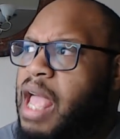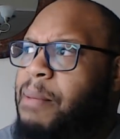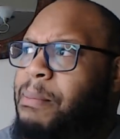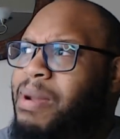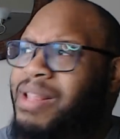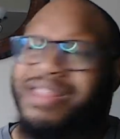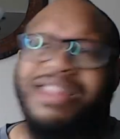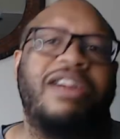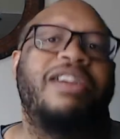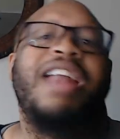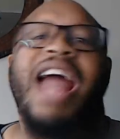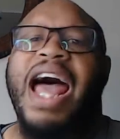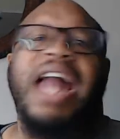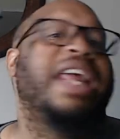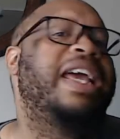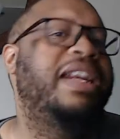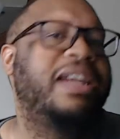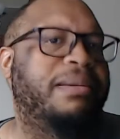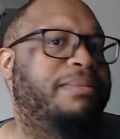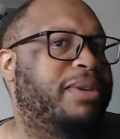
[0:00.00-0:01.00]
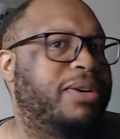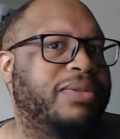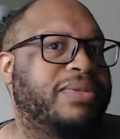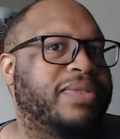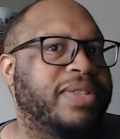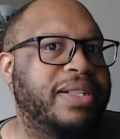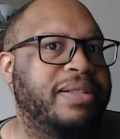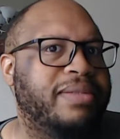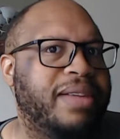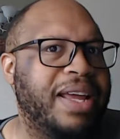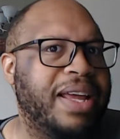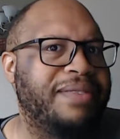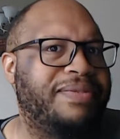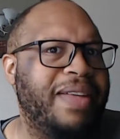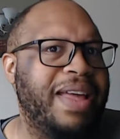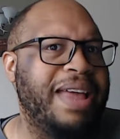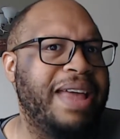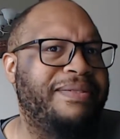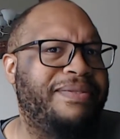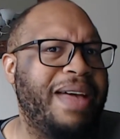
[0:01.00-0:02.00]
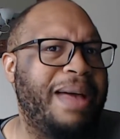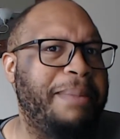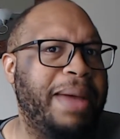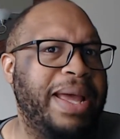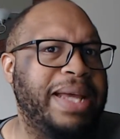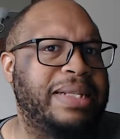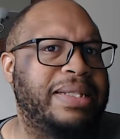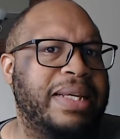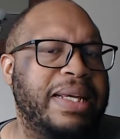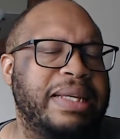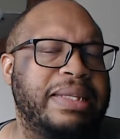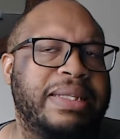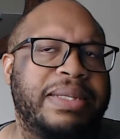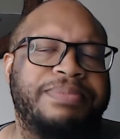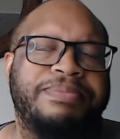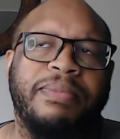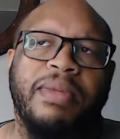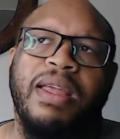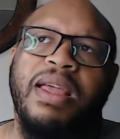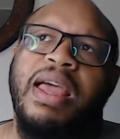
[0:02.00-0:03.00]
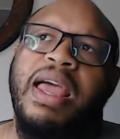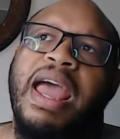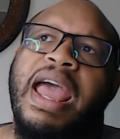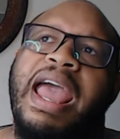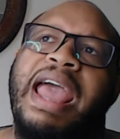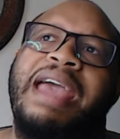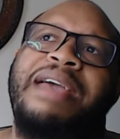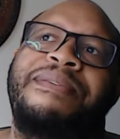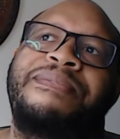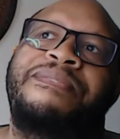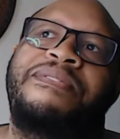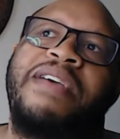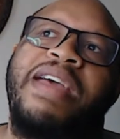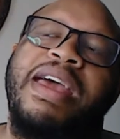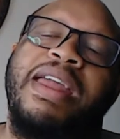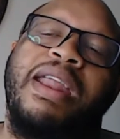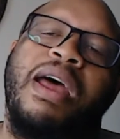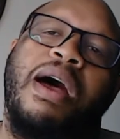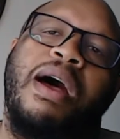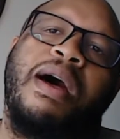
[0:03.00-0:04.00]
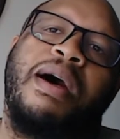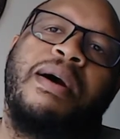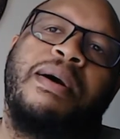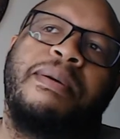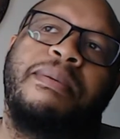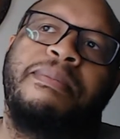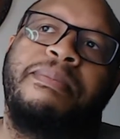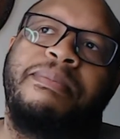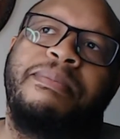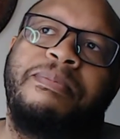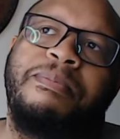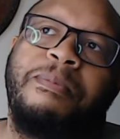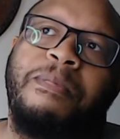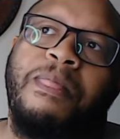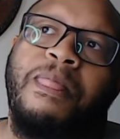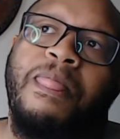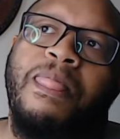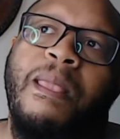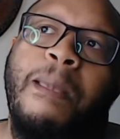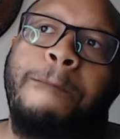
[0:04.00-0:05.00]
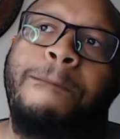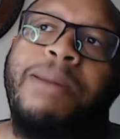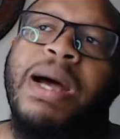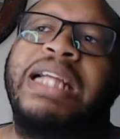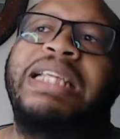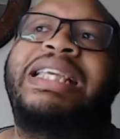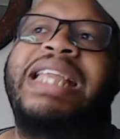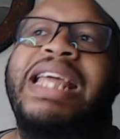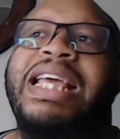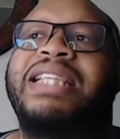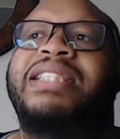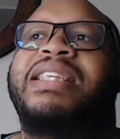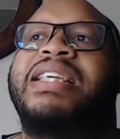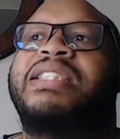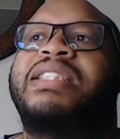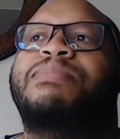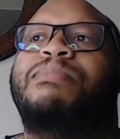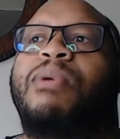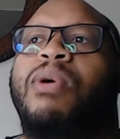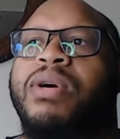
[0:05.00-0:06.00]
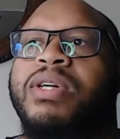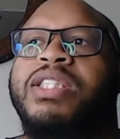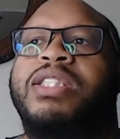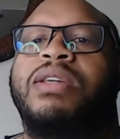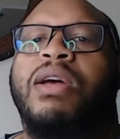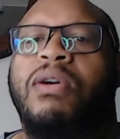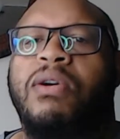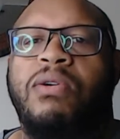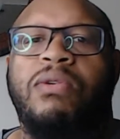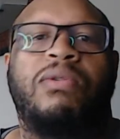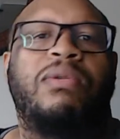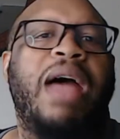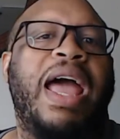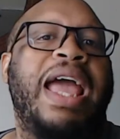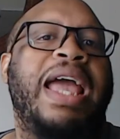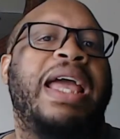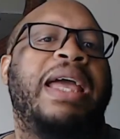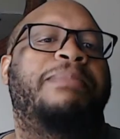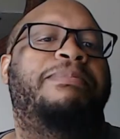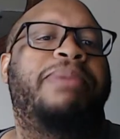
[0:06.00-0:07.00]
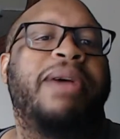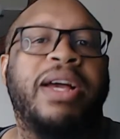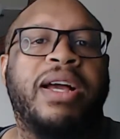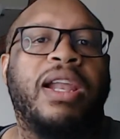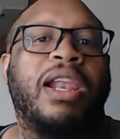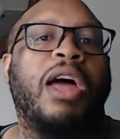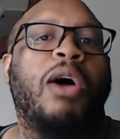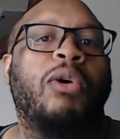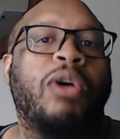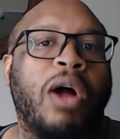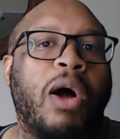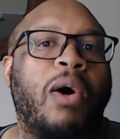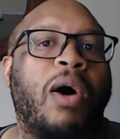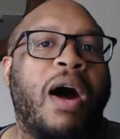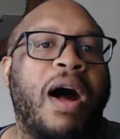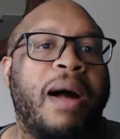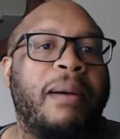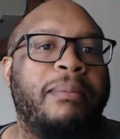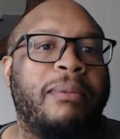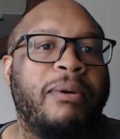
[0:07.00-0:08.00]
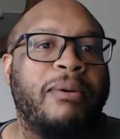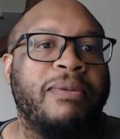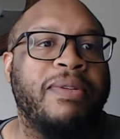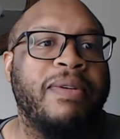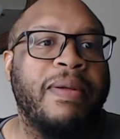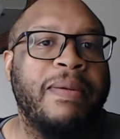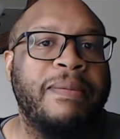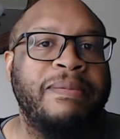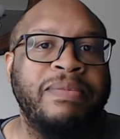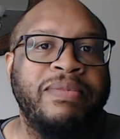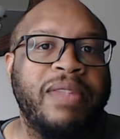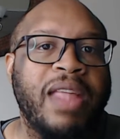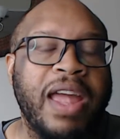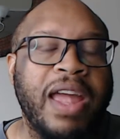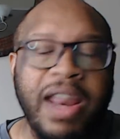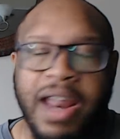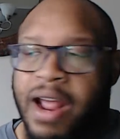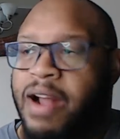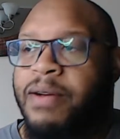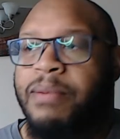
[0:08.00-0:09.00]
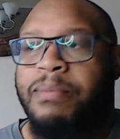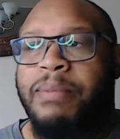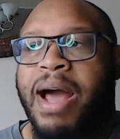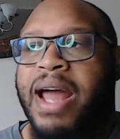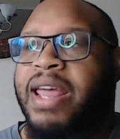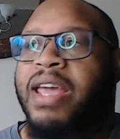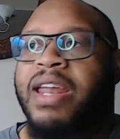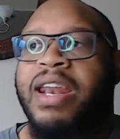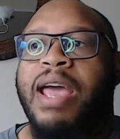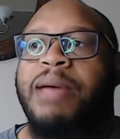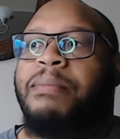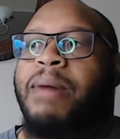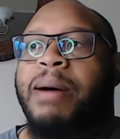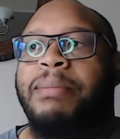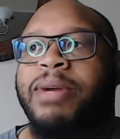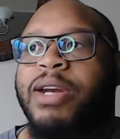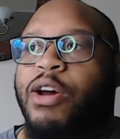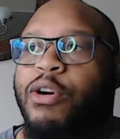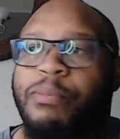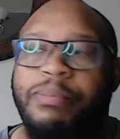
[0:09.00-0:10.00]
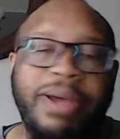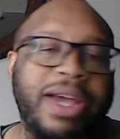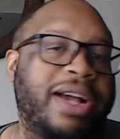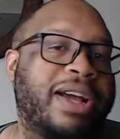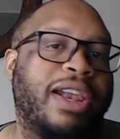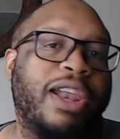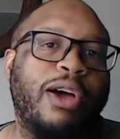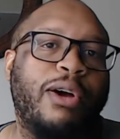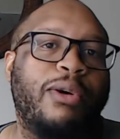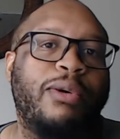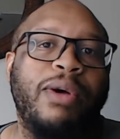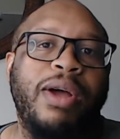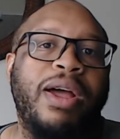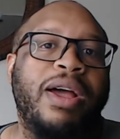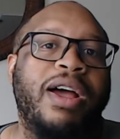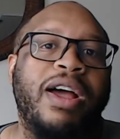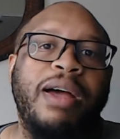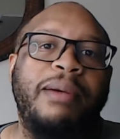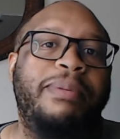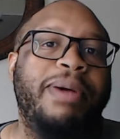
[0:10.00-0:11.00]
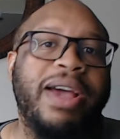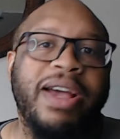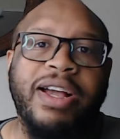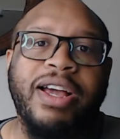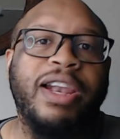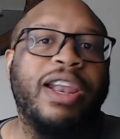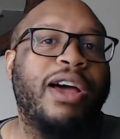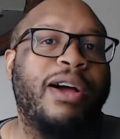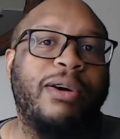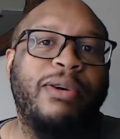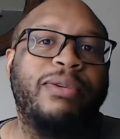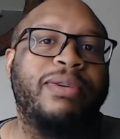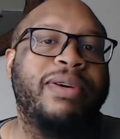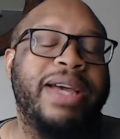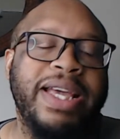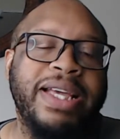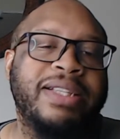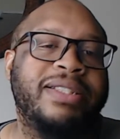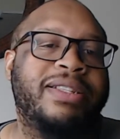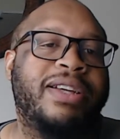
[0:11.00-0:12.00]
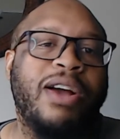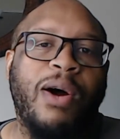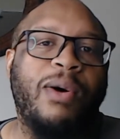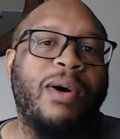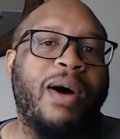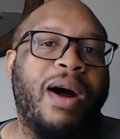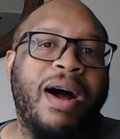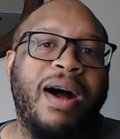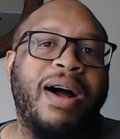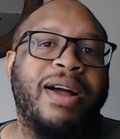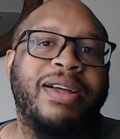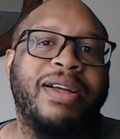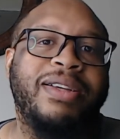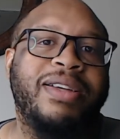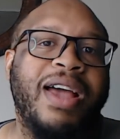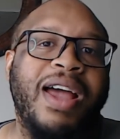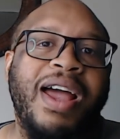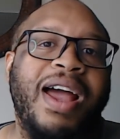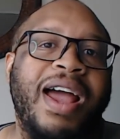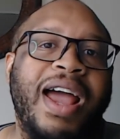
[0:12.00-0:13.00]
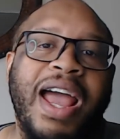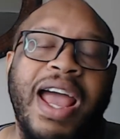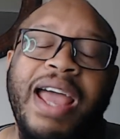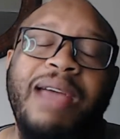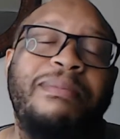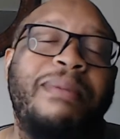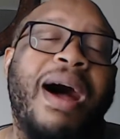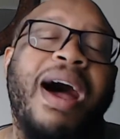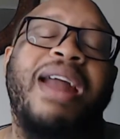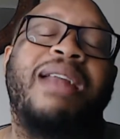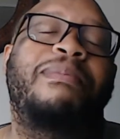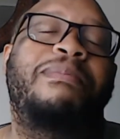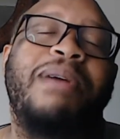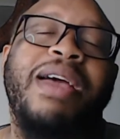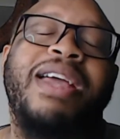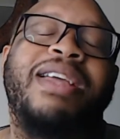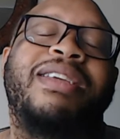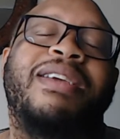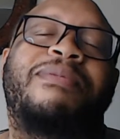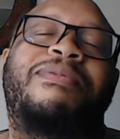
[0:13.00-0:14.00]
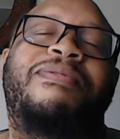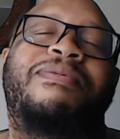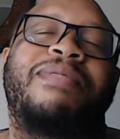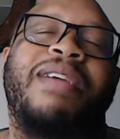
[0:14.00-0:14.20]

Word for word: but they're not in the movie, if if that makes sense. And then, um, but this is more so a Piccolo Gohan movie. And everybody and their mama know Piccolo. Piccolo is Gohan. He might have been your,